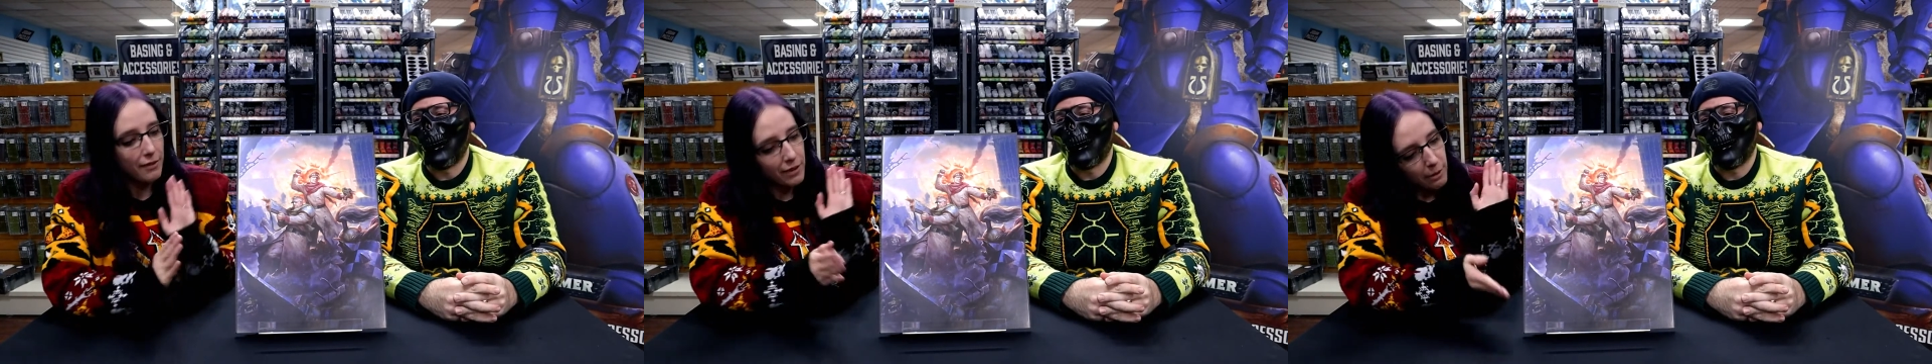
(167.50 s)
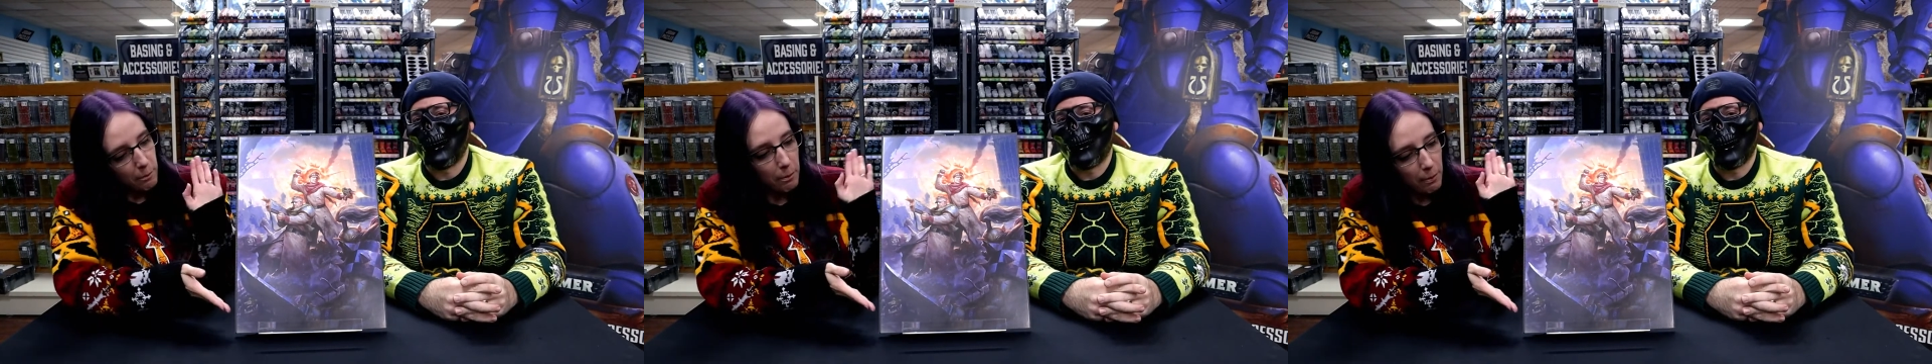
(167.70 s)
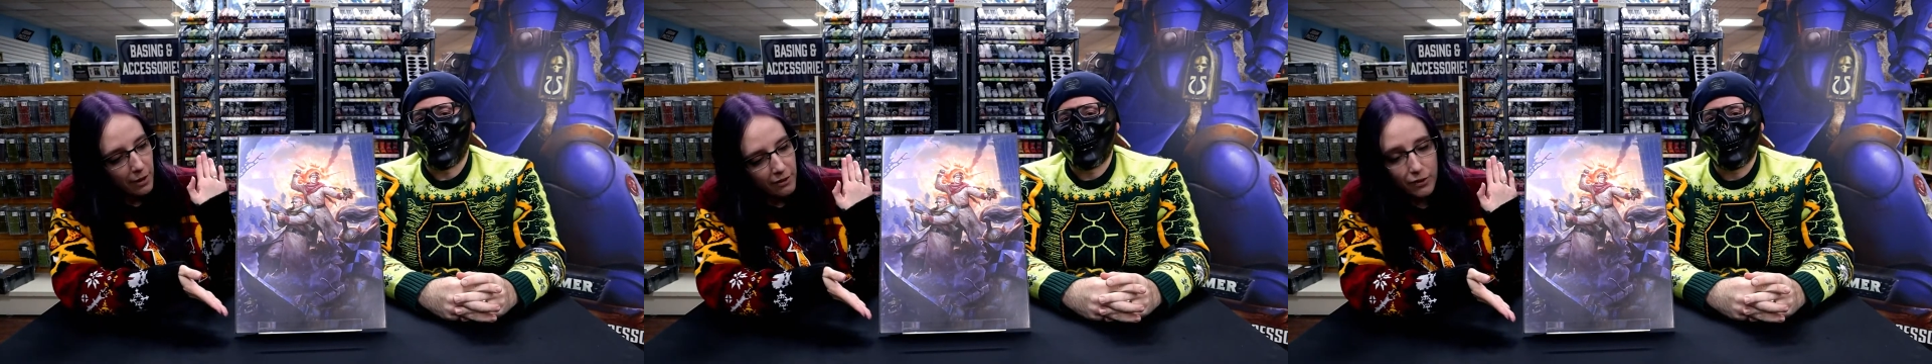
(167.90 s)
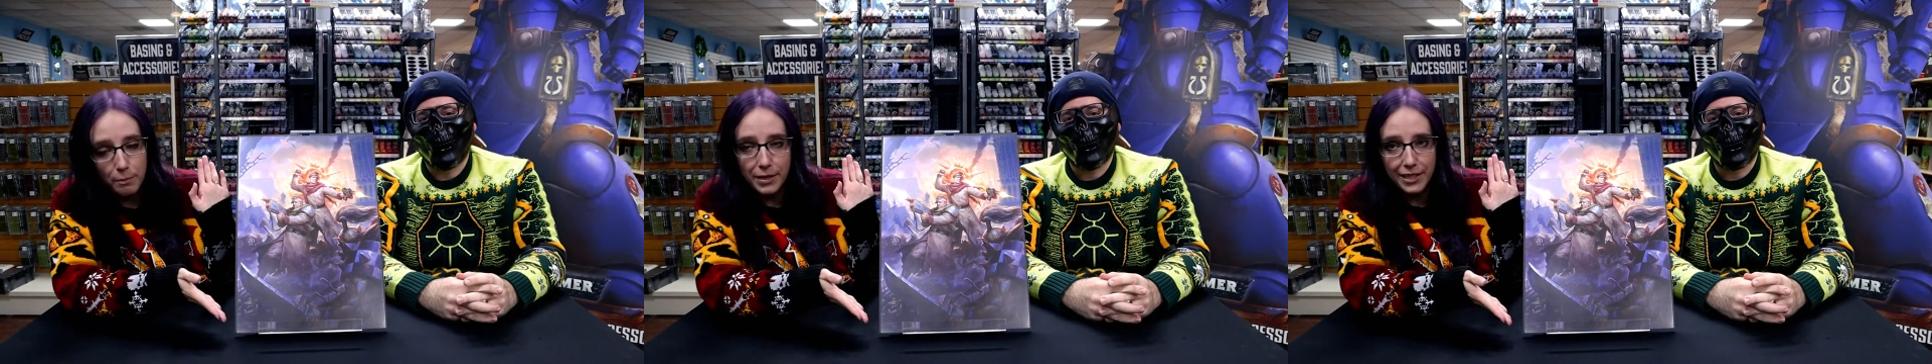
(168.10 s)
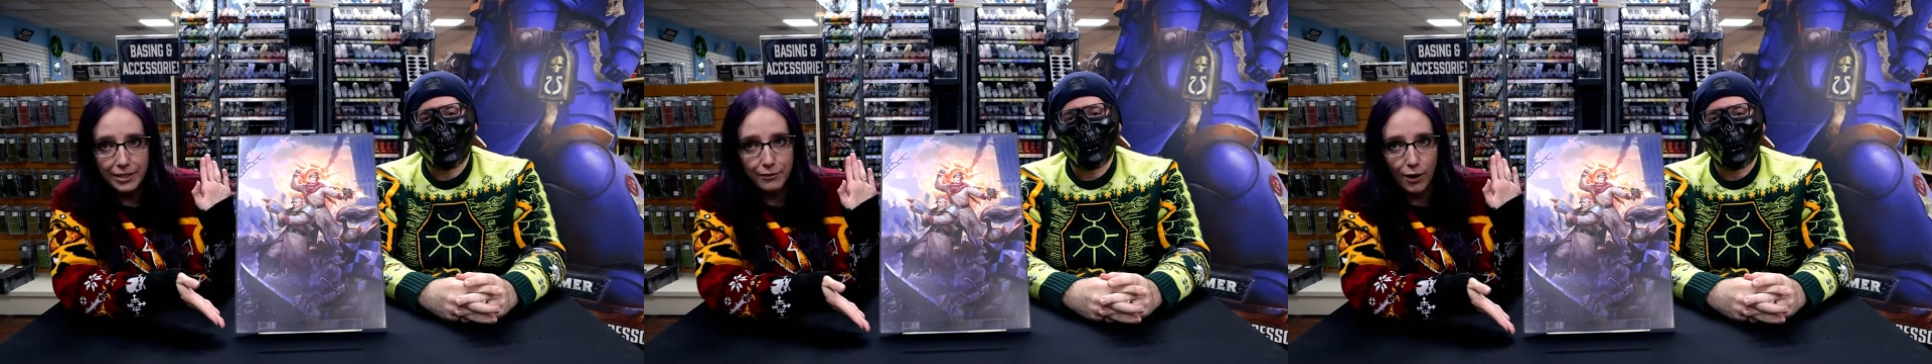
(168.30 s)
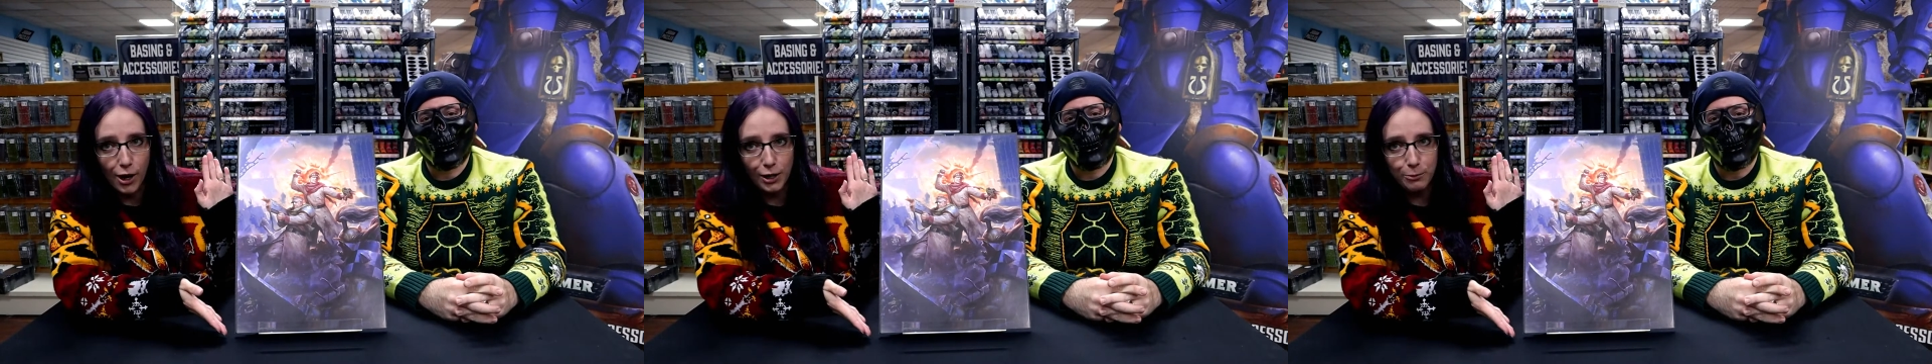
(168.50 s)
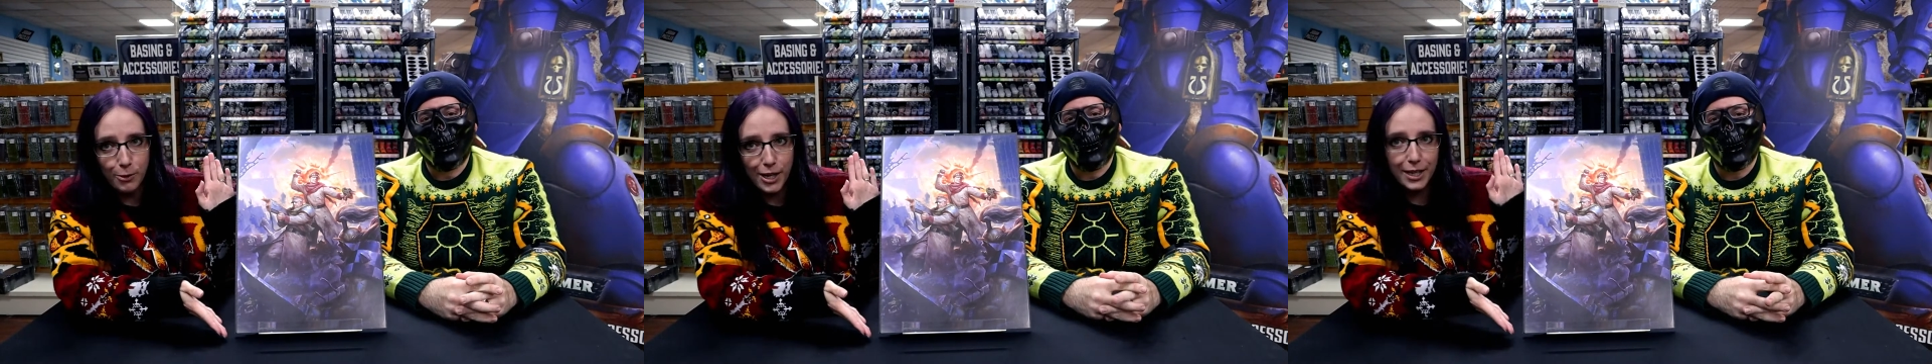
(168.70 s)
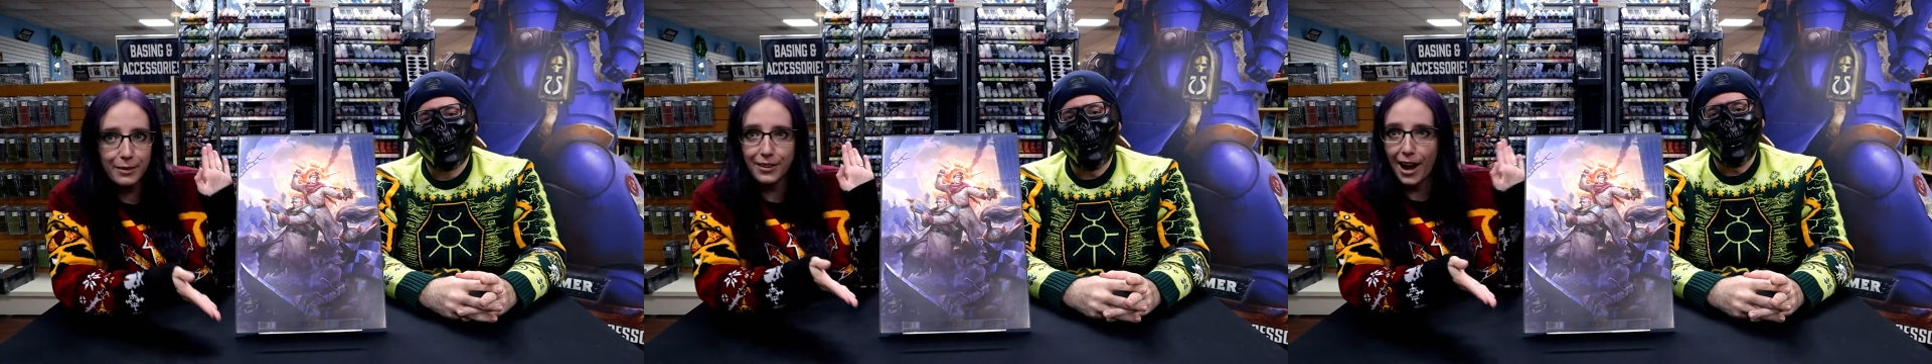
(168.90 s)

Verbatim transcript: a piece of artwork.